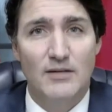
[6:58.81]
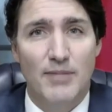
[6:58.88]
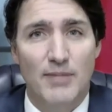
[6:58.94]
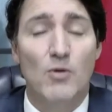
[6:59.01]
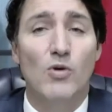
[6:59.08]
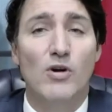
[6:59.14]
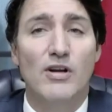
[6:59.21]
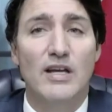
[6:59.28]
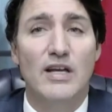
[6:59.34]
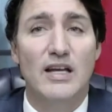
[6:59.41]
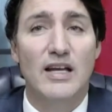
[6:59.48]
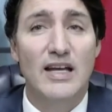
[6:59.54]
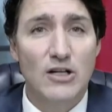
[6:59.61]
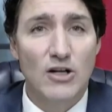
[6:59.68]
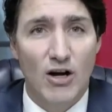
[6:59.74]
by
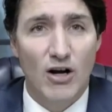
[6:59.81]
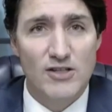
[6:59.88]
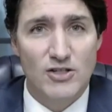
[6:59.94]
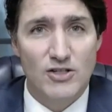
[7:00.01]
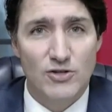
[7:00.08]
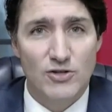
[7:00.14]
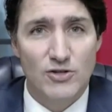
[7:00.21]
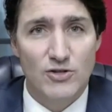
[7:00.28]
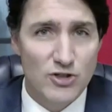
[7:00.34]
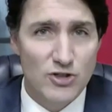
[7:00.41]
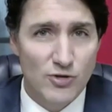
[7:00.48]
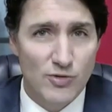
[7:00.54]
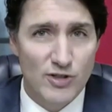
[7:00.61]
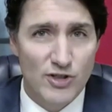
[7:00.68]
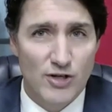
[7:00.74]
working in concert with
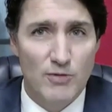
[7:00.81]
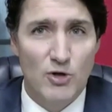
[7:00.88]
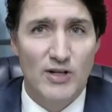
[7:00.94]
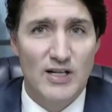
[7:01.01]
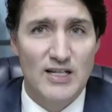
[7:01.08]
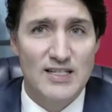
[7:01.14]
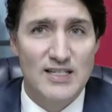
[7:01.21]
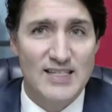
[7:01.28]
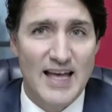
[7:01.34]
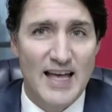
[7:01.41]
Jewish communities